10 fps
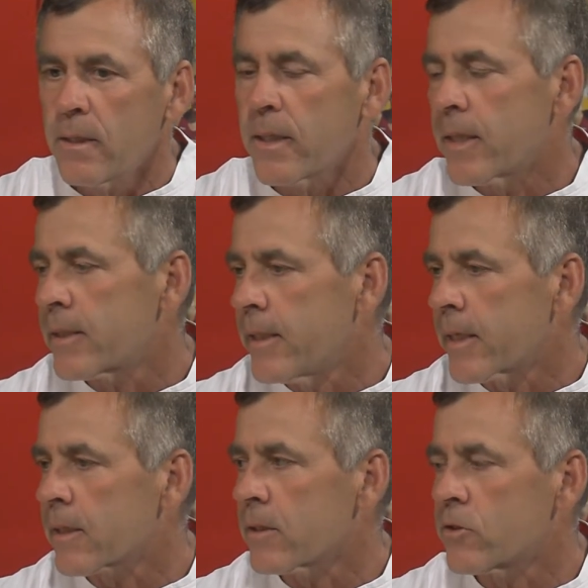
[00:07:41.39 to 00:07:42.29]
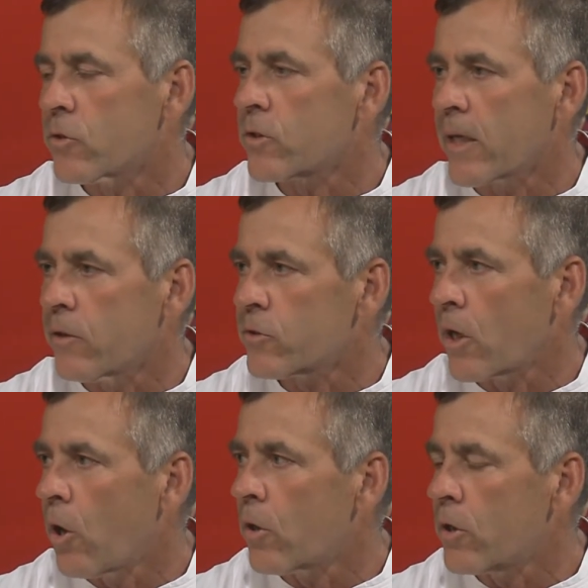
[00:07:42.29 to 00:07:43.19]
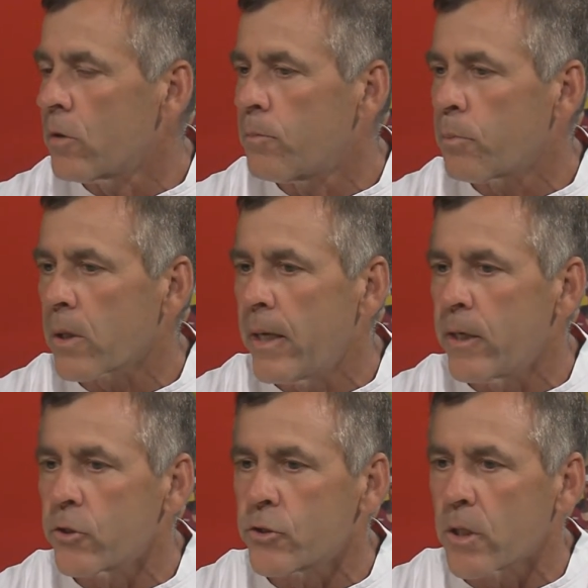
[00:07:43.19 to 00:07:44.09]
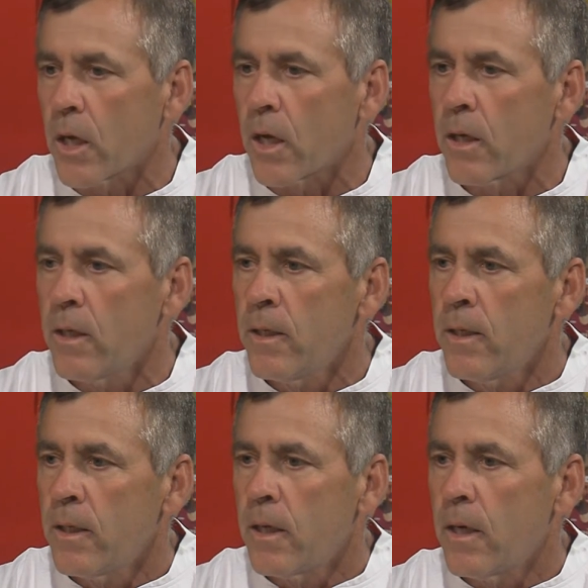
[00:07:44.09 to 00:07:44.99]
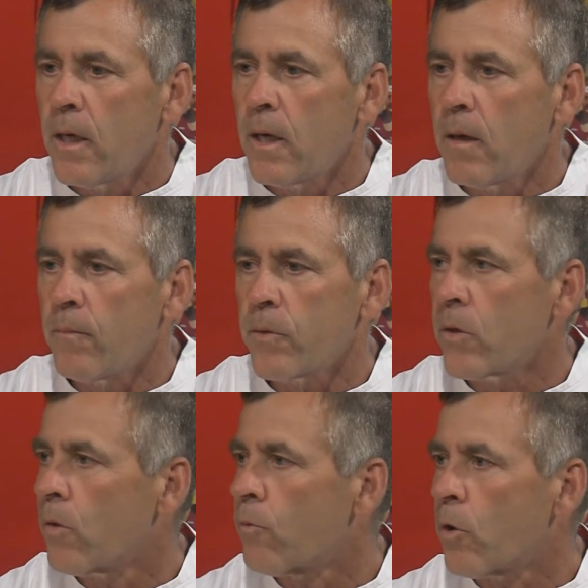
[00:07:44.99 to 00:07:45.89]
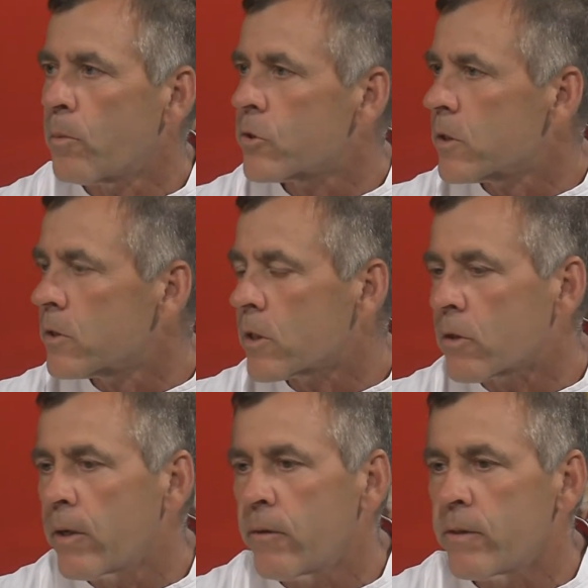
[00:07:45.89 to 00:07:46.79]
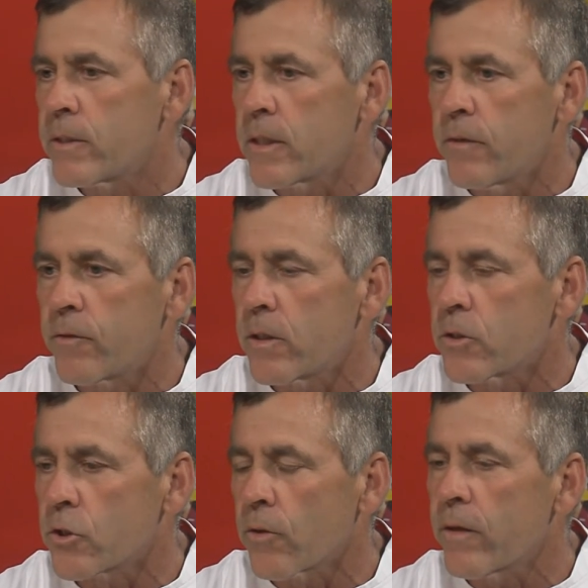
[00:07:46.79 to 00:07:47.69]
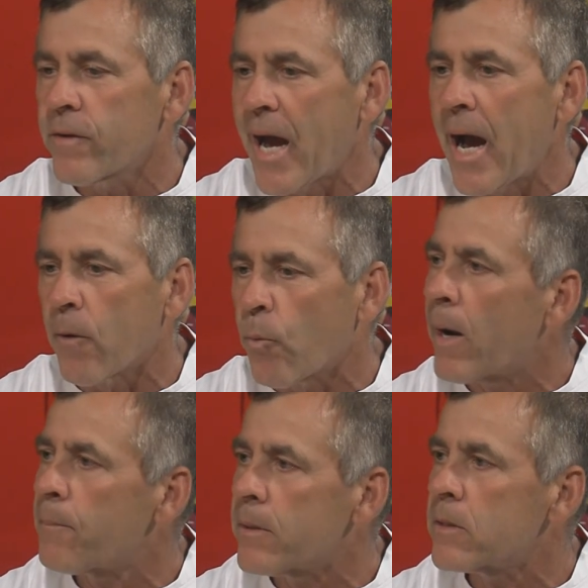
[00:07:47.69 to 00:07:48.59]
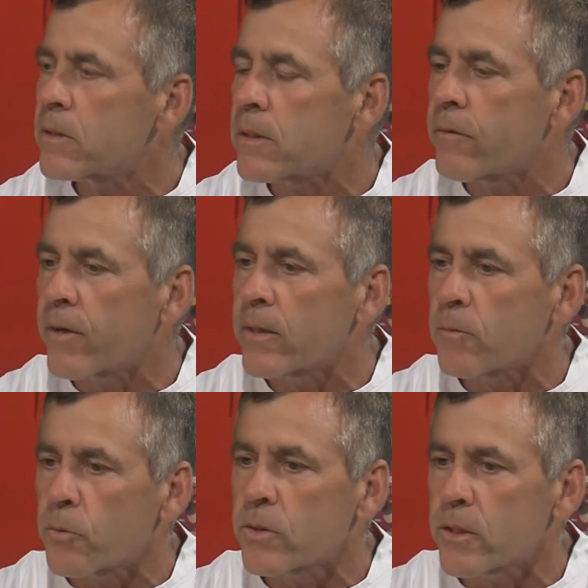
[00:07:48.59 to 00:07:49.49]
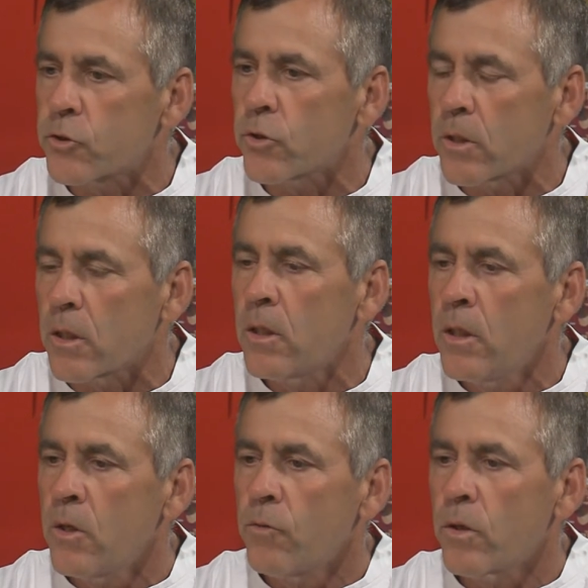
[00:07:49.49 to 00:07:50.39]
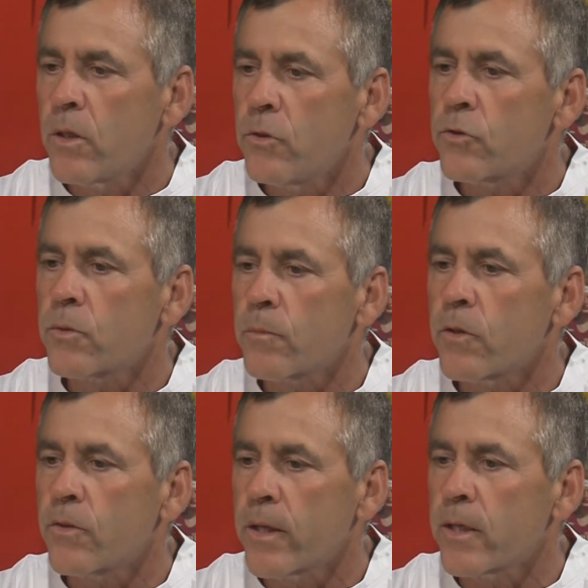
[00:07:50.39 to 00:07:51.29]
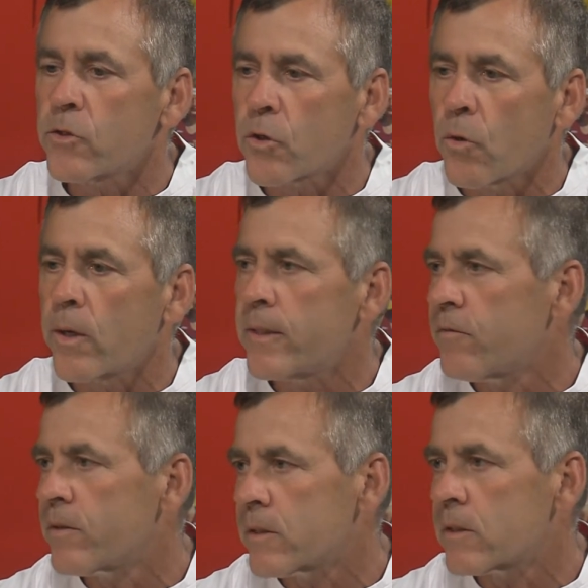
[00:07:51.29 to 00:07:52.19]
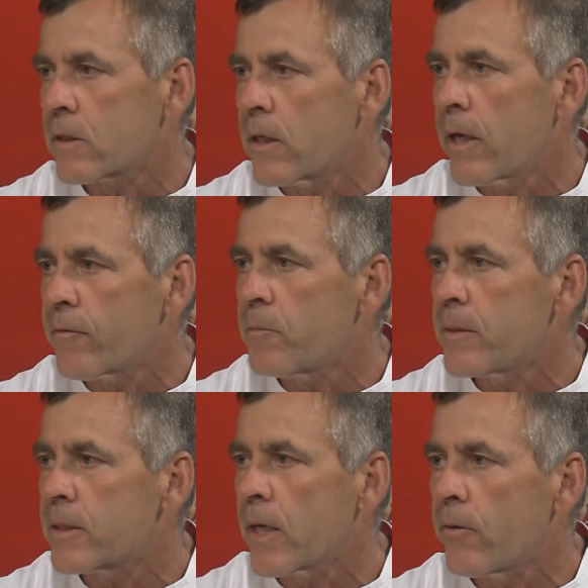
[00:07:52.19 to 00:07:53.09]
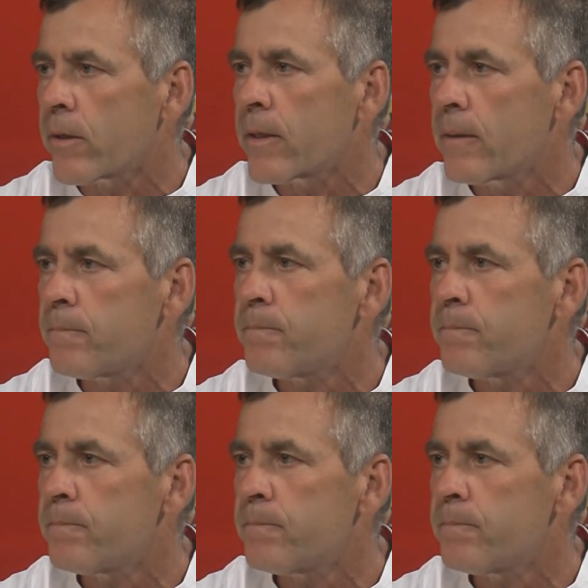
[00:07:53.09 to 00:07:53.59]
Deontay Nicholas, those are all good players. You know, Roberson's a great receiver, and so they've got weapons. They've got the potential to really do some good things. So our defense is going to have to be stout again.